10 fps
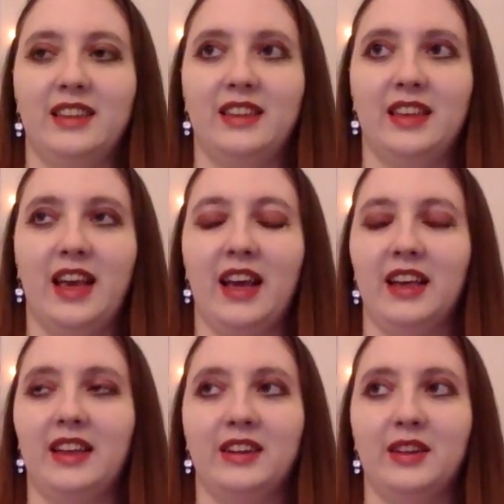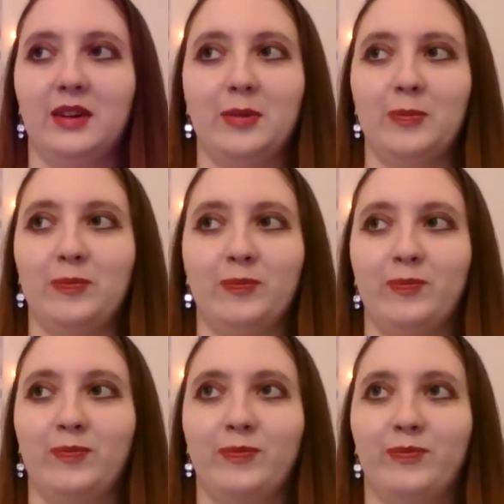yeah and um
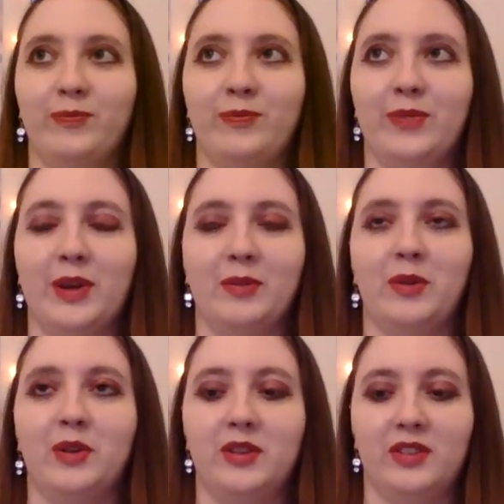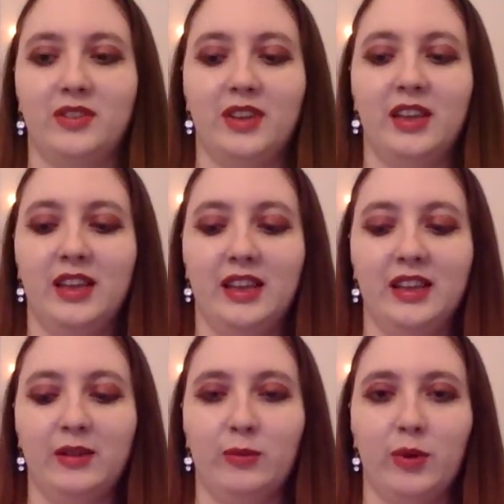now of course
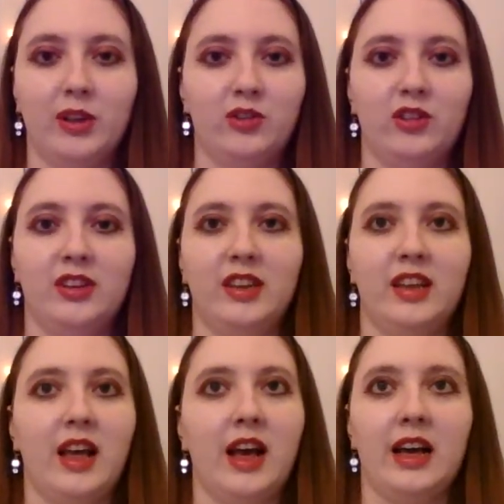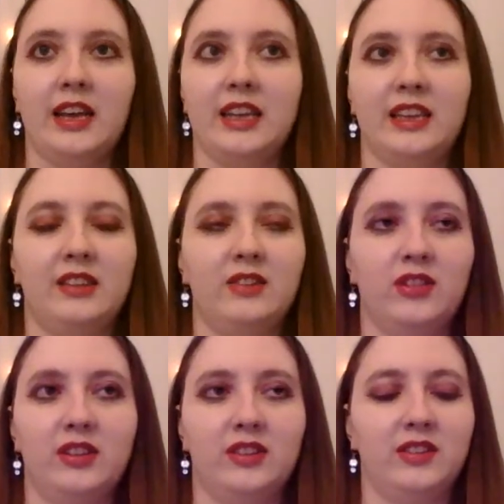watching it i
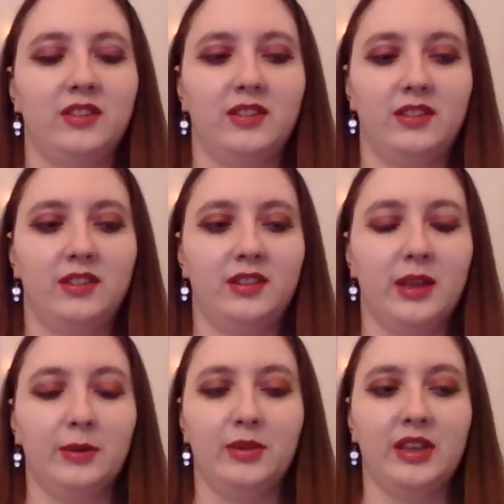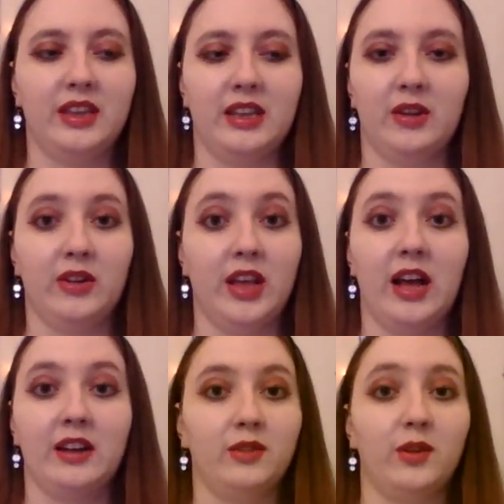just kept thinking okay
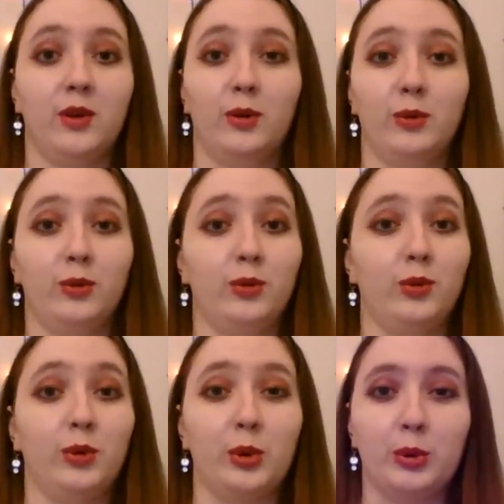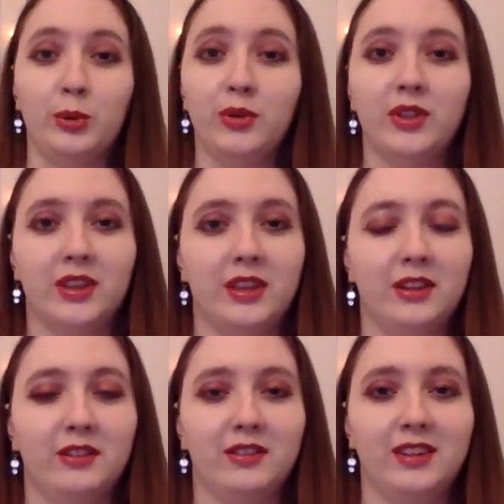i don't know who the
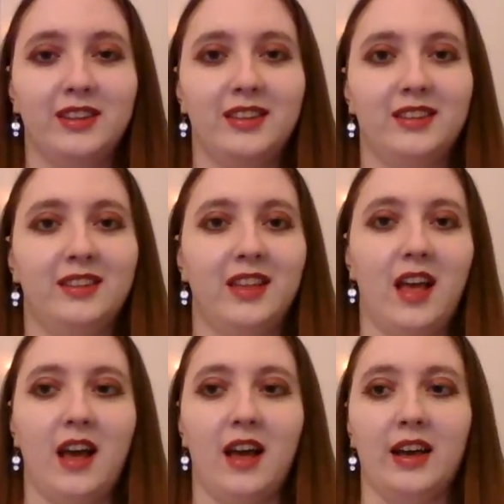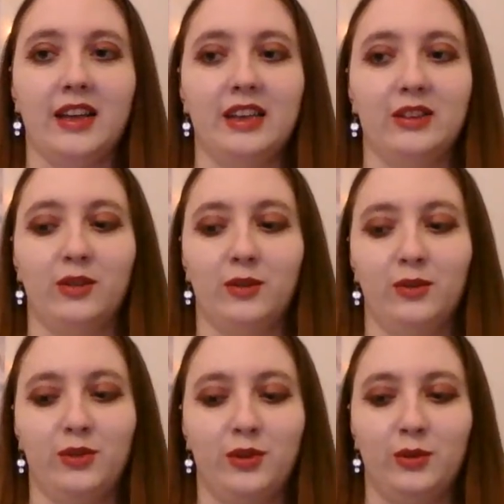killer is. I don't
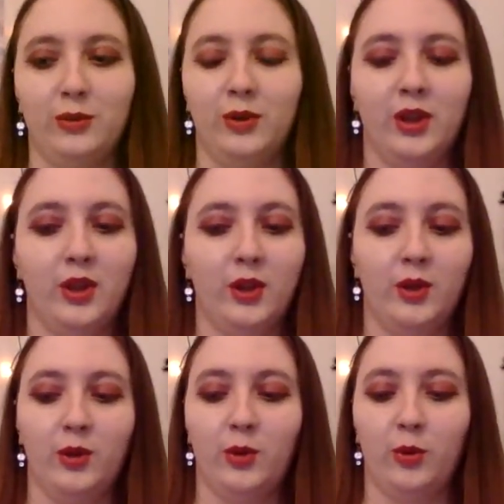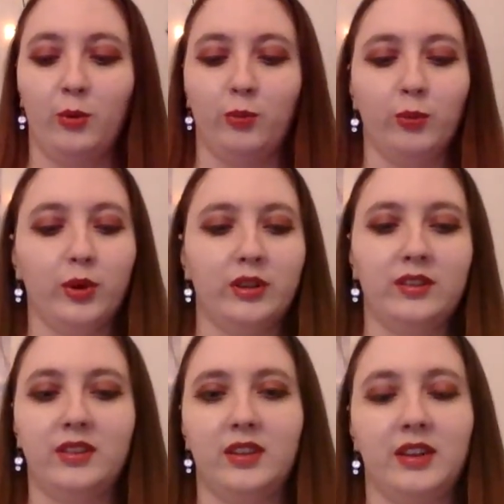know
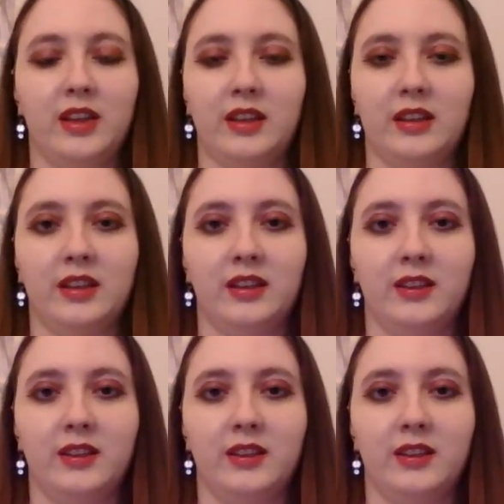what's gonna